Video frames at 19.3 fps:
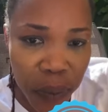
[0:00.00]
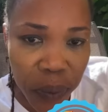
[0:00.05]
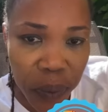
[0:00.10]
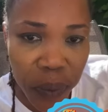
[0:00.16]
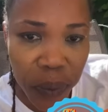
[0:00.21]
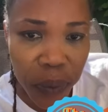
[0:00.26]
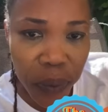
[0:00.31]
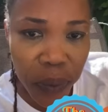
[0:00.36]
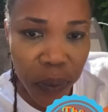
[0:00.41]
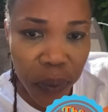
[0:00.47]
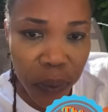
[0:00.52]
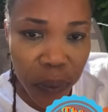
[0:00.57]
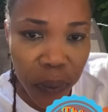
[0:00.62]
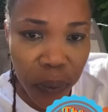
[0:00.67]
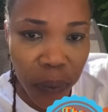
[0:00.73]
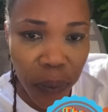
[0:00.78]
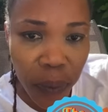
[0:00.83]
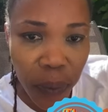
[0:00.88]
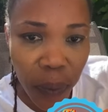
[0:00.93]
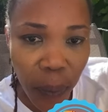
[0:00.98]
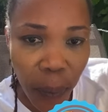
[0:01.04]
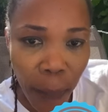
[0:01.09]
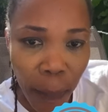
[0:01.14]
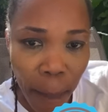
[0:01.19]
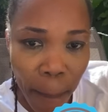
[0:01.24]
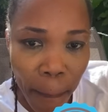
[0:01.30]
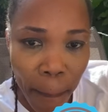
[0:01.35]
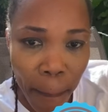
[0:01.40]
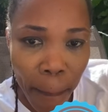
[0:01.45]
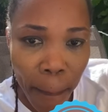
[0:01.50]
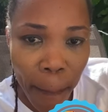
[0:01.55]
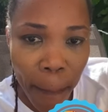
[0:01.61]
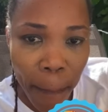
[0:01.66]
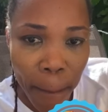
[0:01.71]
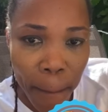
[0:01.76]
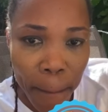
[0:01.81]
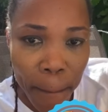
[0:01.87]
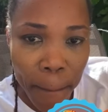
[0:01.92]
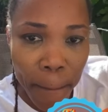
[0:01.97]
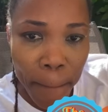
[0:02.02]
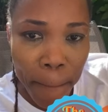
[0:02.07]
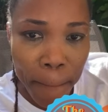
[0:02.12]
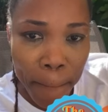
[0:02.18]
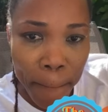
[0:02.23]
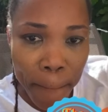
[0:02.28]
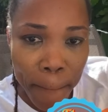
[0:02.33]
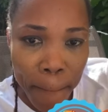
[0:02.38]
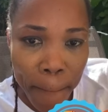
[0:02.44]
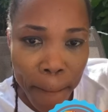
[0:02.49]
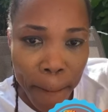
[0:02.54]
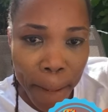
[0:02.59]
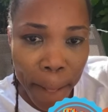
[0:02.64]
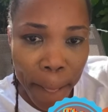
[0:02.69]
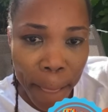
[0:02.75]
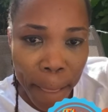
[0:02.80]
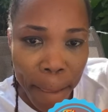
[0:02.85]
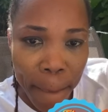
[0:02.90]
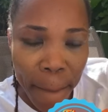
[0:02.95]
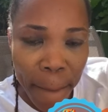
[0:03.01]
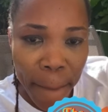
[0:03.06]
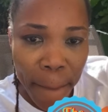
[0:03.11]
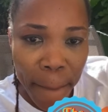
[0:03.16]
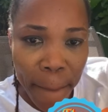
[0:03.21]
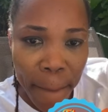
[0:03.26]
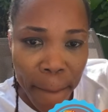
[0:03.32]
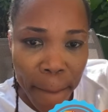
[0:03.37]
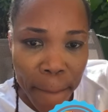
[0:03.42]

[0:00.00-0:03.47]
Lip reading: Nothing is said.